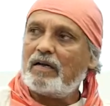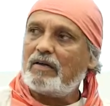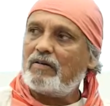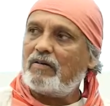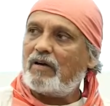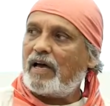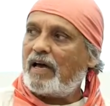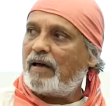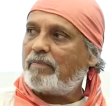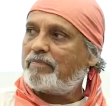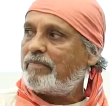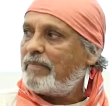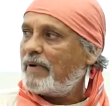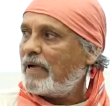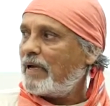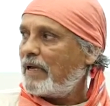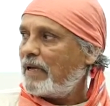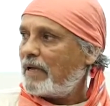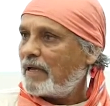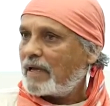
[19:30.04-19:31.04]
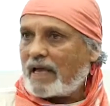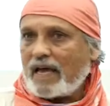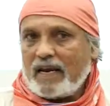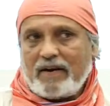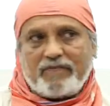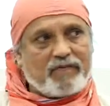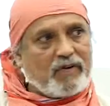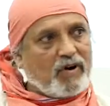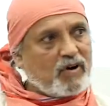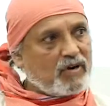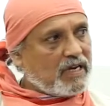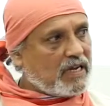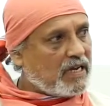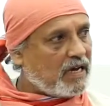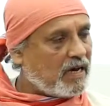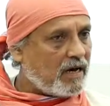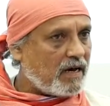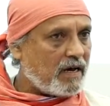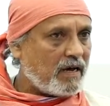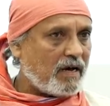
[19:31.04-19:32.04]
you have
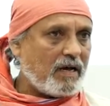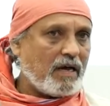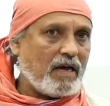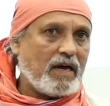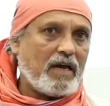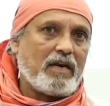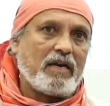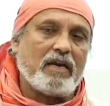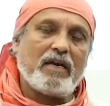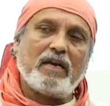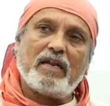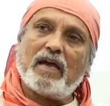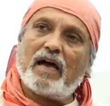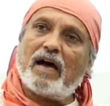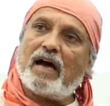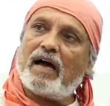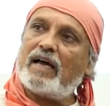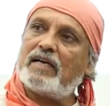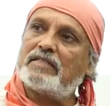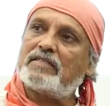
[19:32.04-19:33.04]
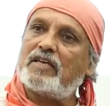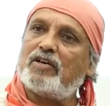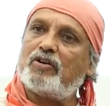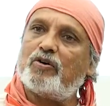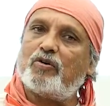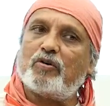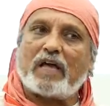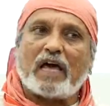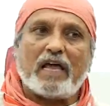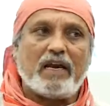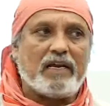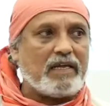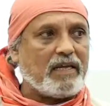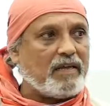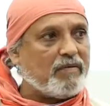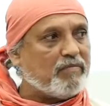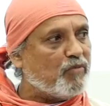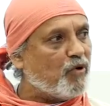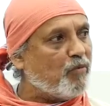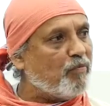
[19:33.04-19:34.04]
California, and India has a New
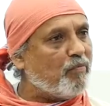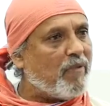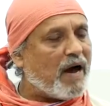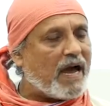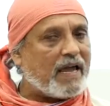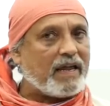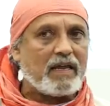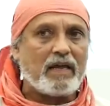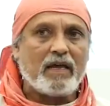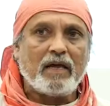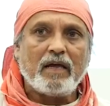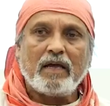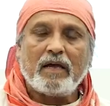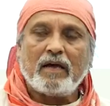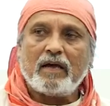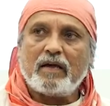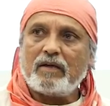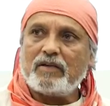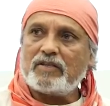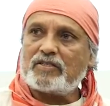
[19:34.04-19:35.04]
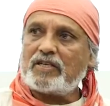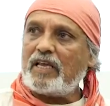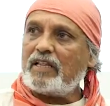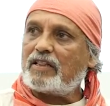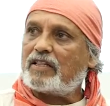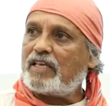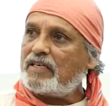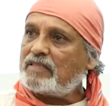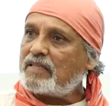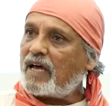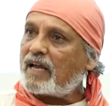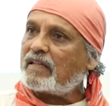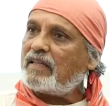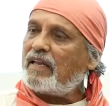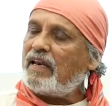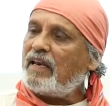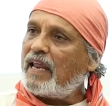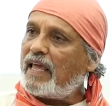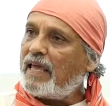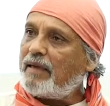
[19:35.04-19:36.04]
Delhi, Mumbai. You see, these are
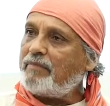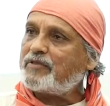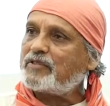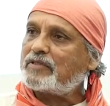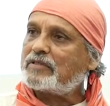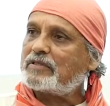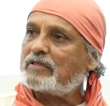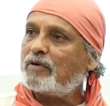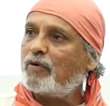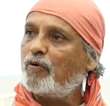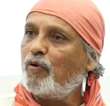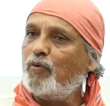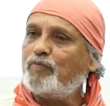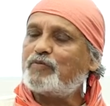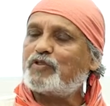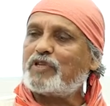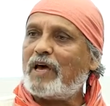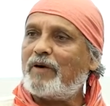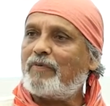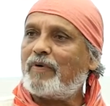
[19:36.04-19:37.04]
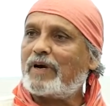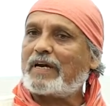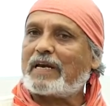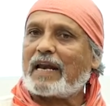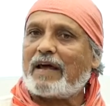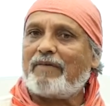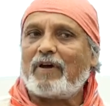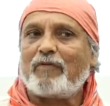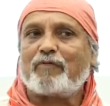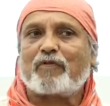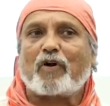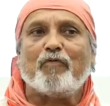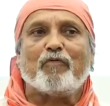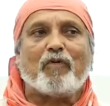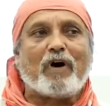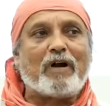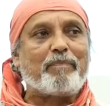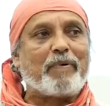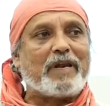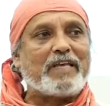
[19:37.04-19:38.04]
the names whomsoever travel from
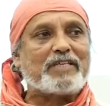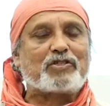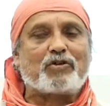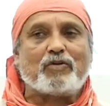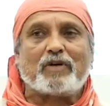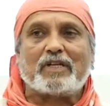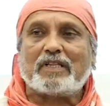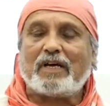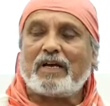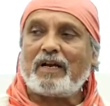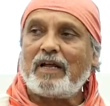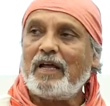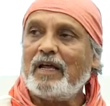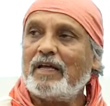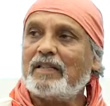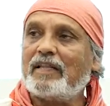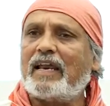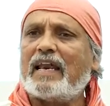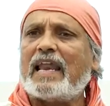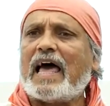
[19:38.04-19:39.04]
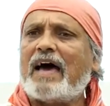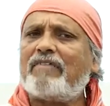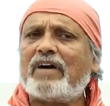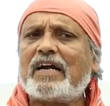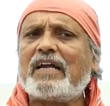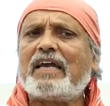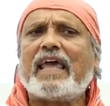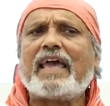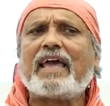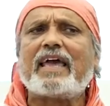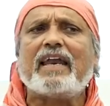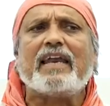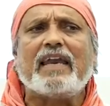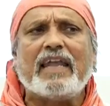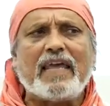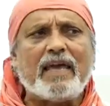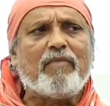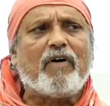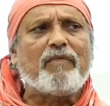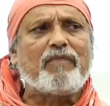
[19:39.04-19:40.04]
one place to another. They never take a
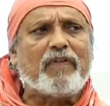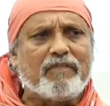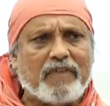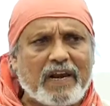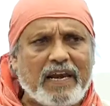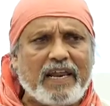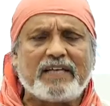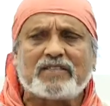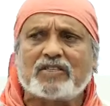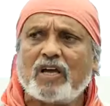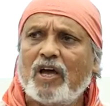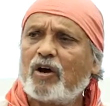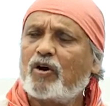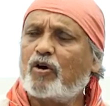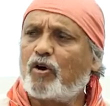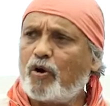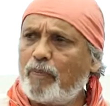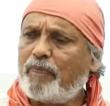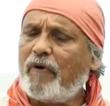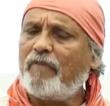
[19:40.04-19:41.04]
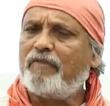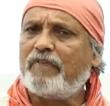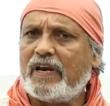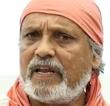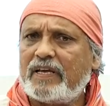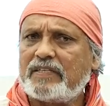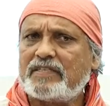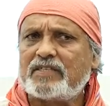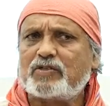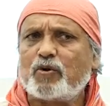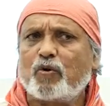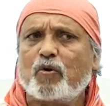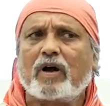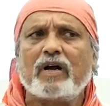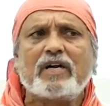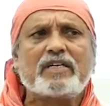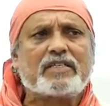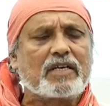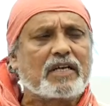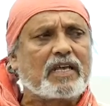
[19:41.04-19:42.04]
name of a village, group of villages who
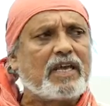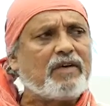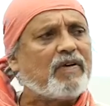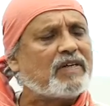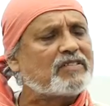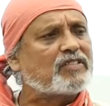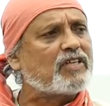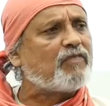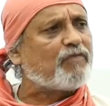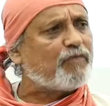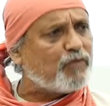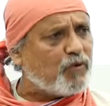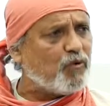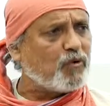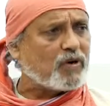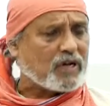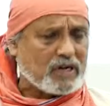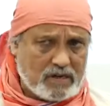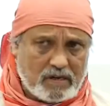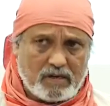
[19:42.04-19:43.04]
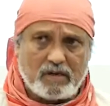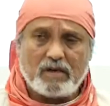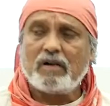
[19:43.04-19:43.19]
give us a food.